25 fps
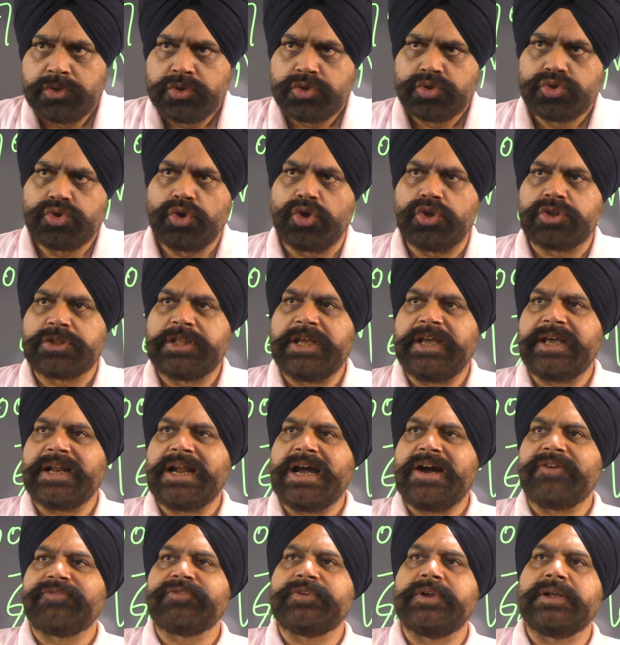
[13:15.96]
So
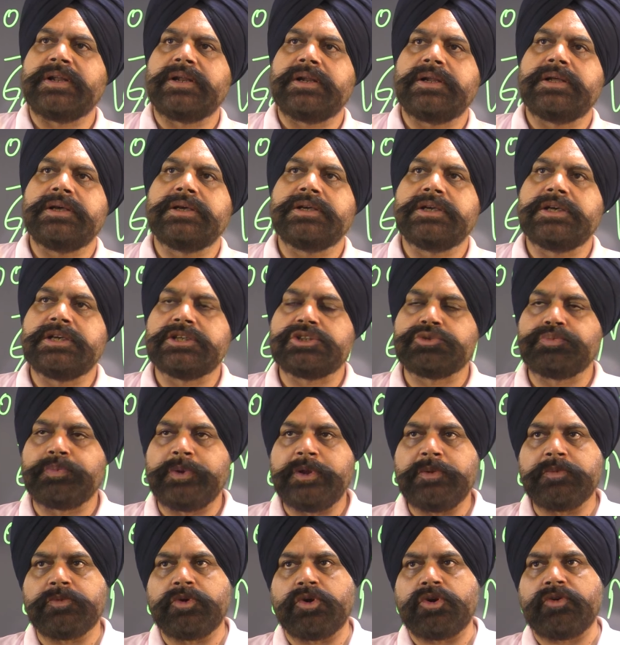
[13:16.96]
thereafter,
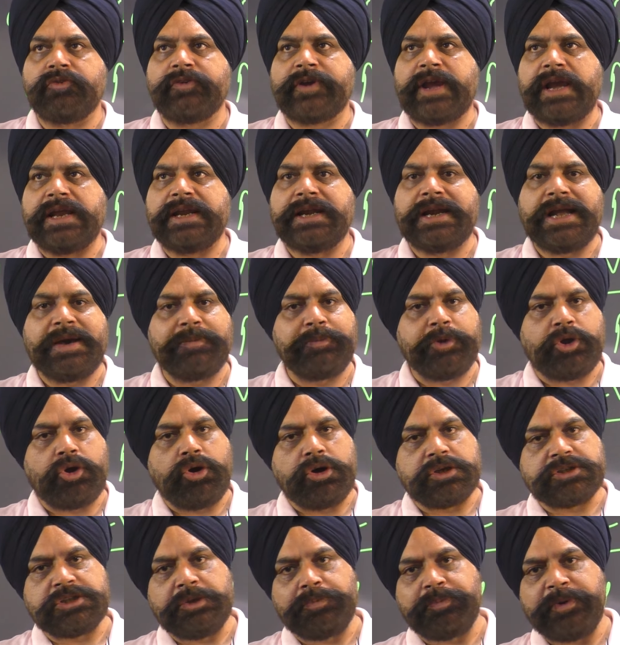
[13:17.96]
Supreme Court of Canada,
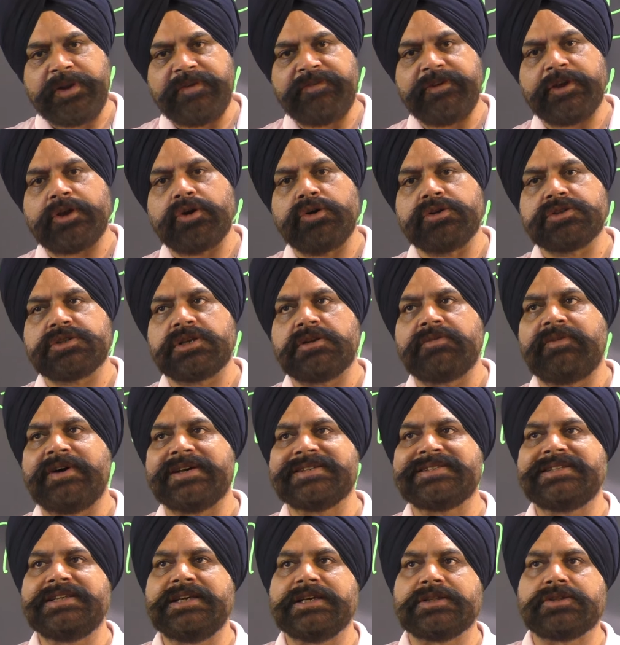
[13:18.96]
because the Privy Council
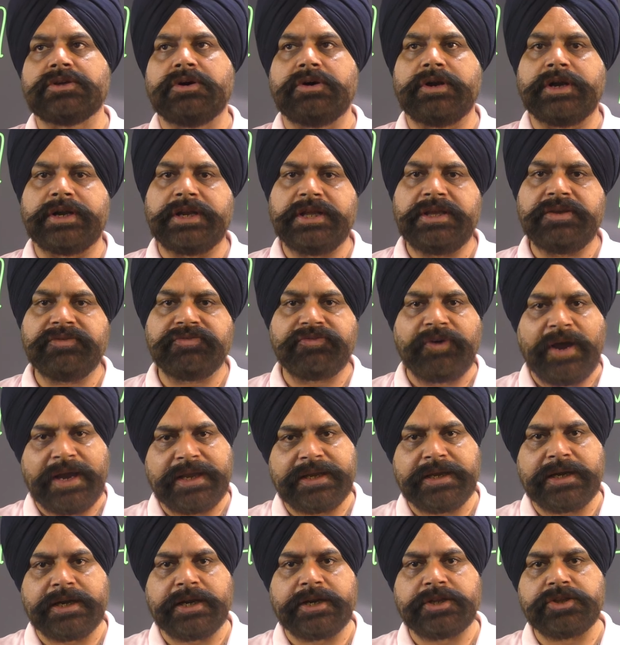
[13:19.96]
was the authority,
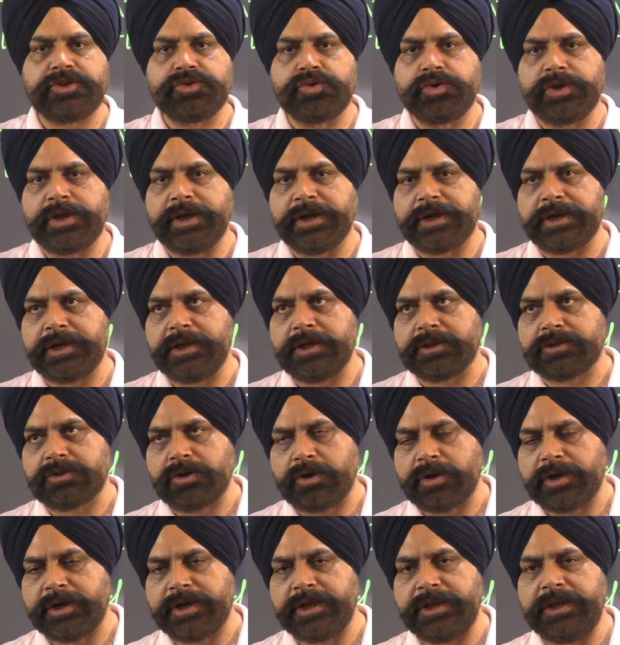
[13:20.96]
final judicatory
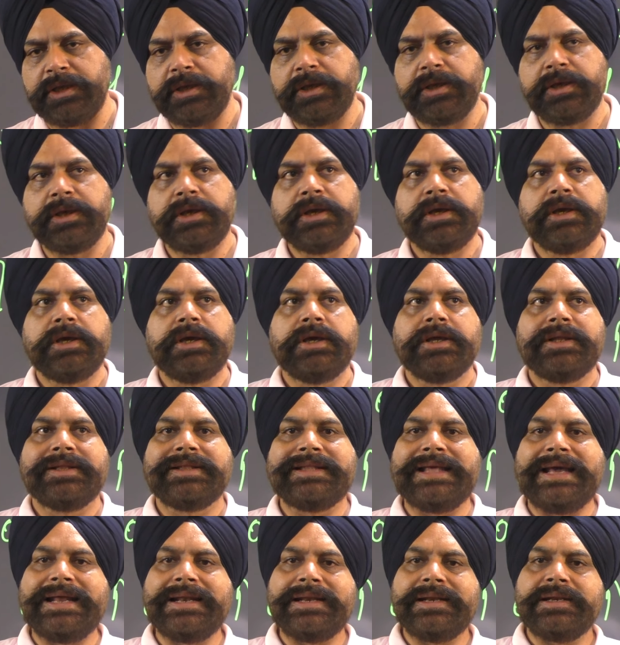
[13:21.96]
authority,
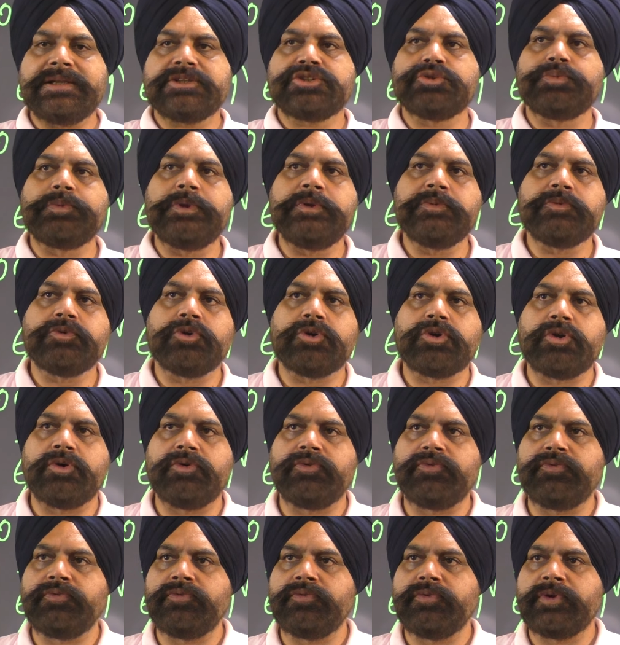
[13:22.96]
then Supreme Court
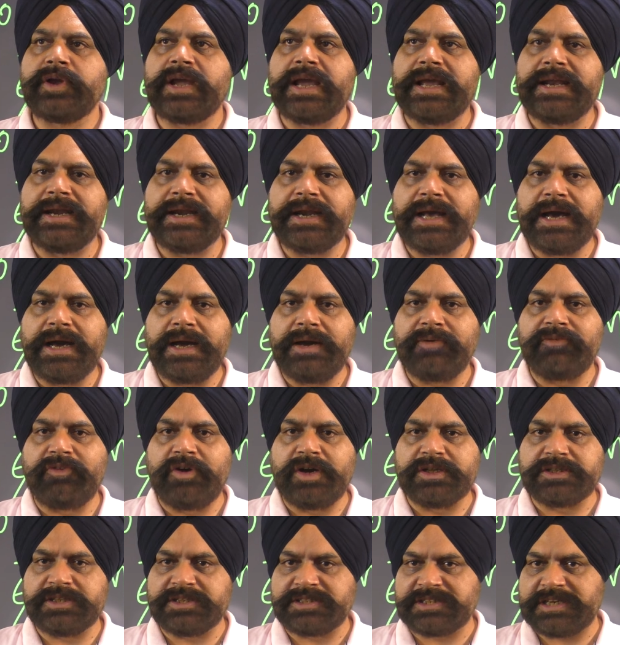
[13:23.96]
of Canada
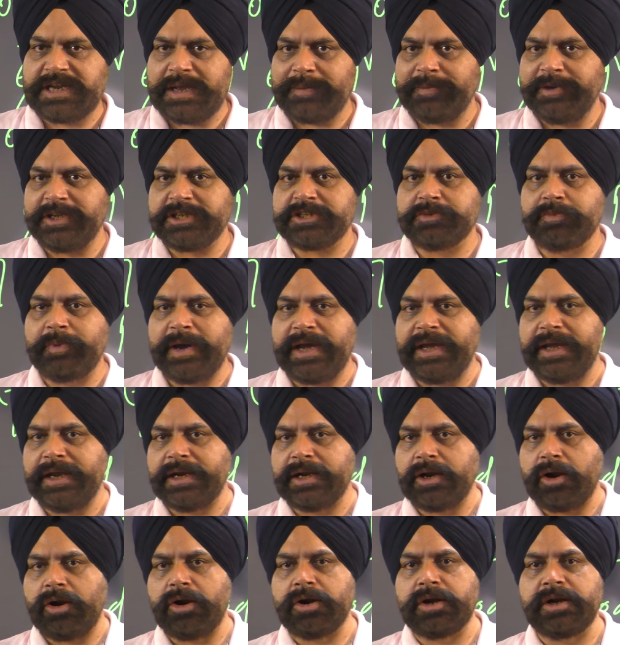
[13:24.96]
was established by
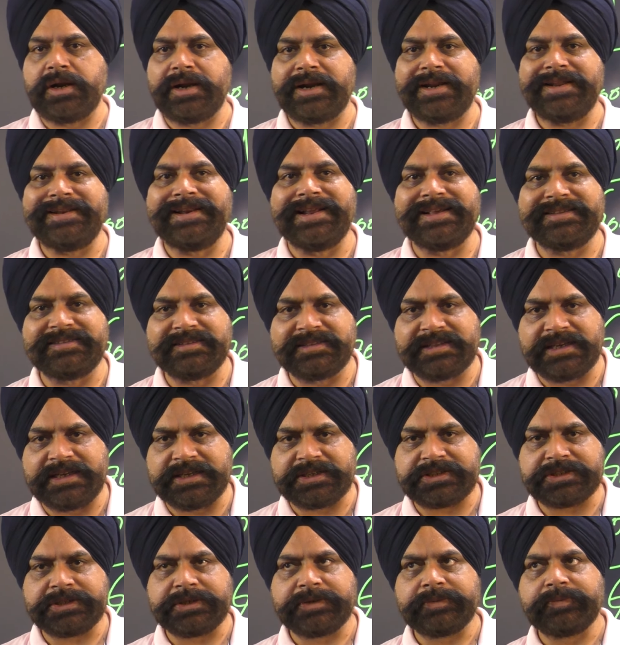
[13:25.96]
an ordinary
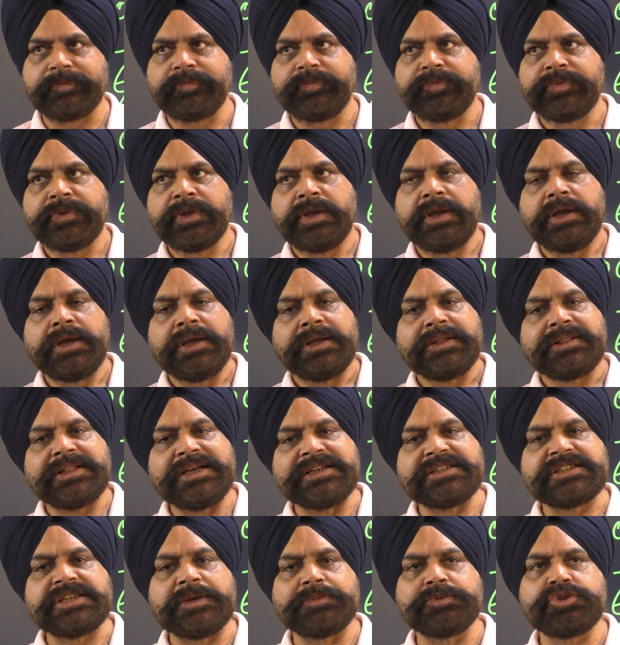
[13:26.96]
legislation.
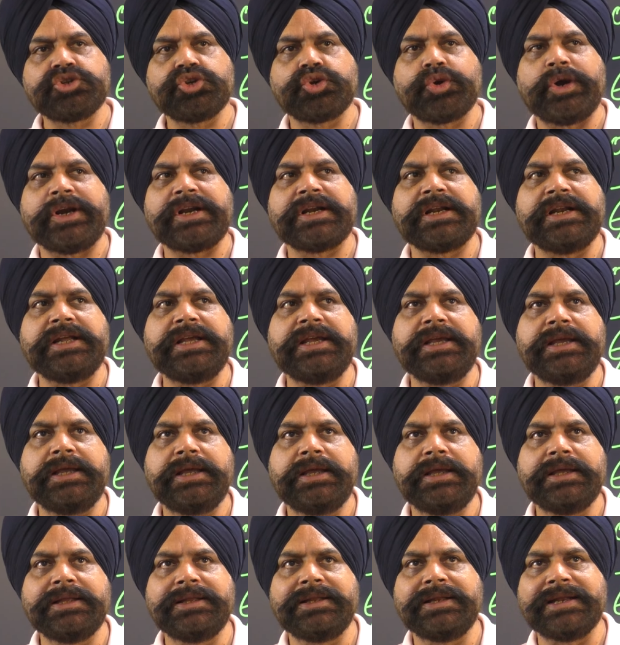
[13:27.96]
Then
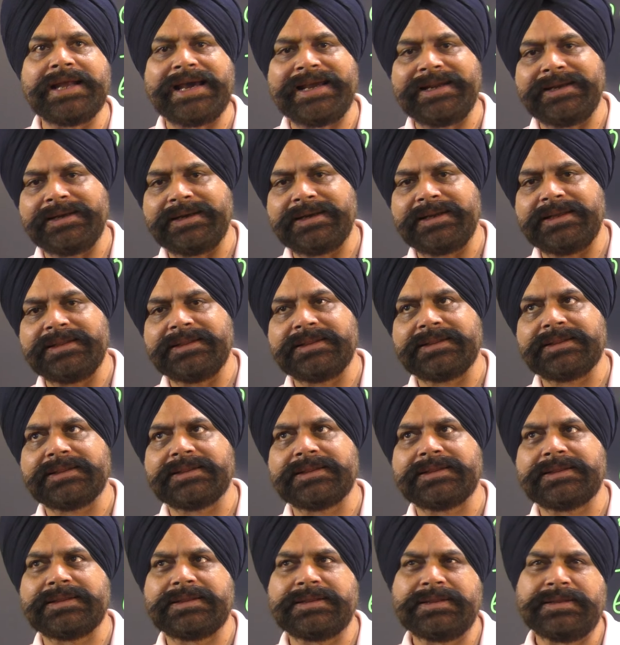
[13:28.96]
subsequently in
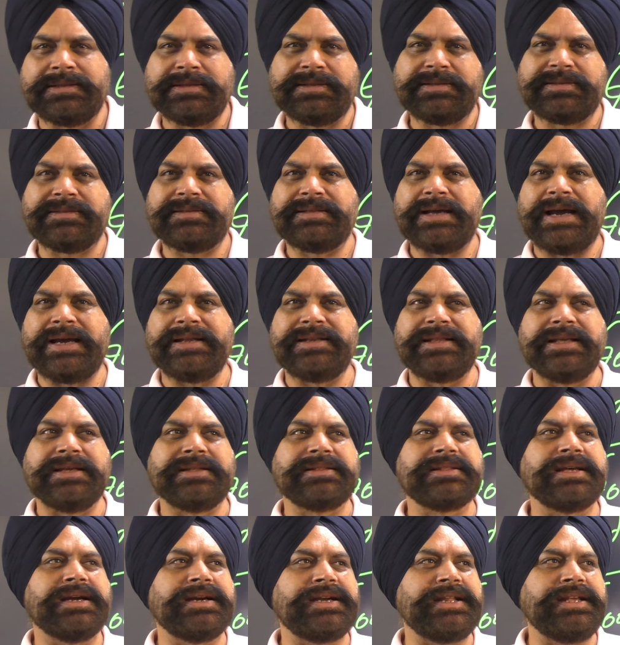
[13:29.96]

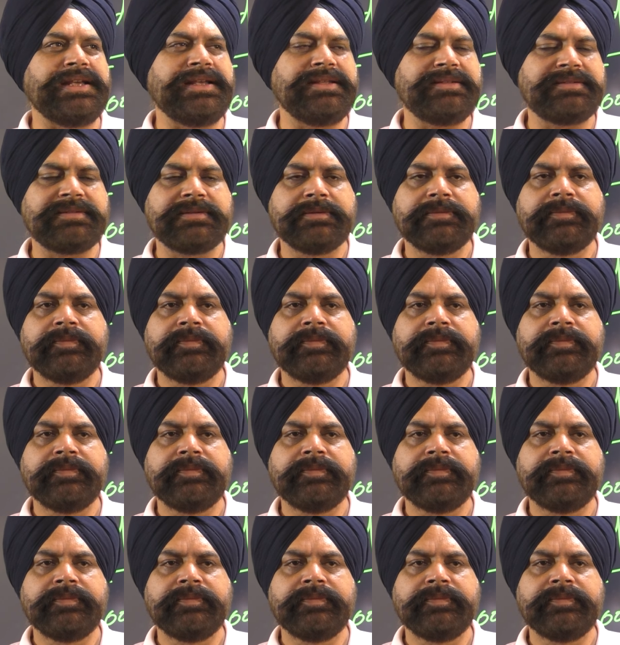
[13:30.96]
1930s,